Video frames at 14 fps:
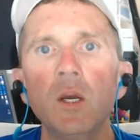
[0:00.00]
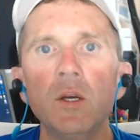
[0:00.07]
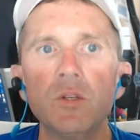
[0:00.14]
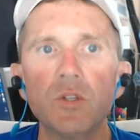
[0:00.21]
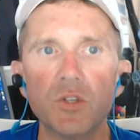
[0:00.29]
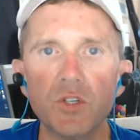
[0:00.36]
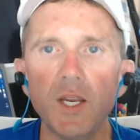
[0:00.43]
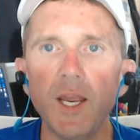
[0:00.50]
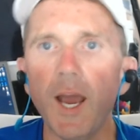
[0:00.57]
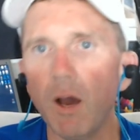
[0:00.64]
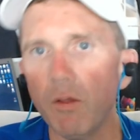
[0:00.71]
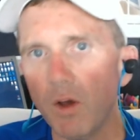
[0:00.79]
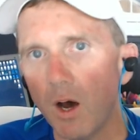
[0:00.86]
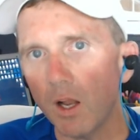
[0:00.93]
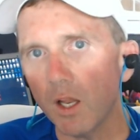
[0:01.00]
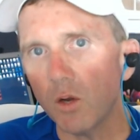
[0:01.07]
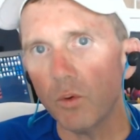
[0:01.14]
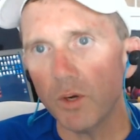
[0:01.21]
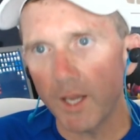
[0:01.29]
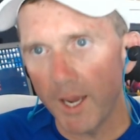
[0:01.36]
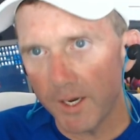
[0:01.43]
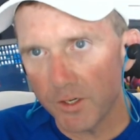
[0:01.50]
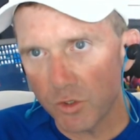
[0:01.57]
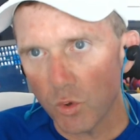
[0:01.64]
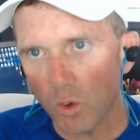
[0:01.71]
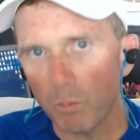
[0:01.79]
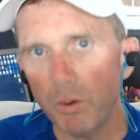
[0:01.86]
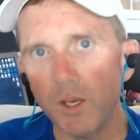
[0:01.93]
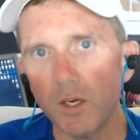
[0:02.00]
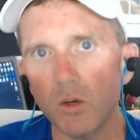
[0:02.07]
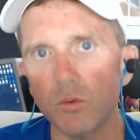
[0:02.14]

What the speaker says: to see how the Hollywood guys torpedoed